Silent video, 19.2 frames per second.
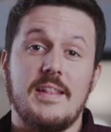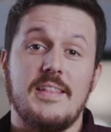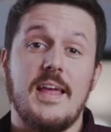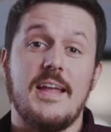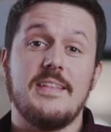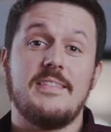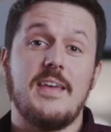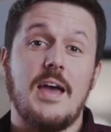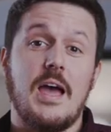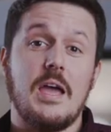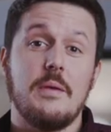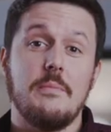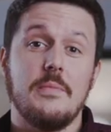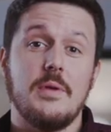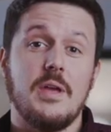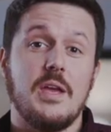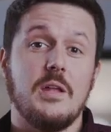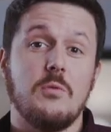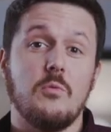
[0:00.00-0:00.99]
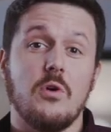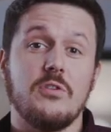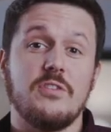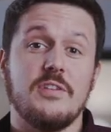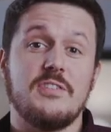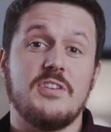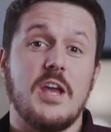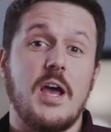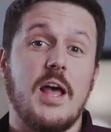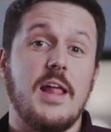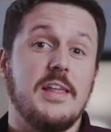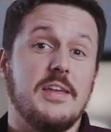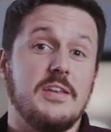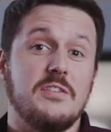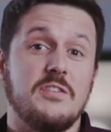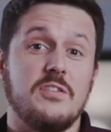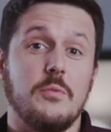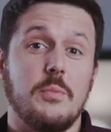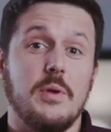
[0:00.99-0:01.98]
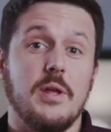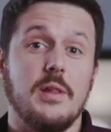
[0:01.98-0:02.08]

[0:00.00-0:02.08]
At that time, it was a challenge to